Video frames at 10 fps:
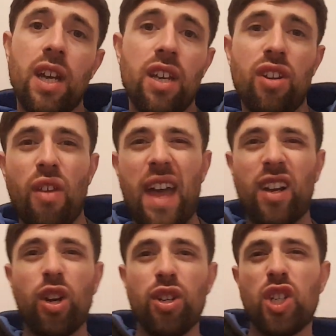that
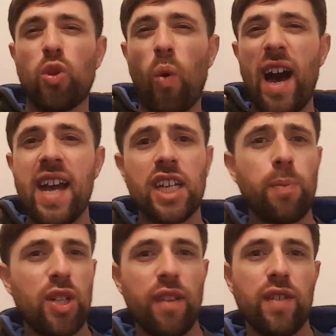could sway,
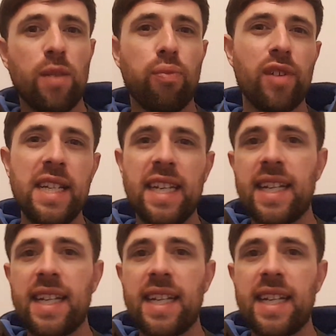especially if it's a breezy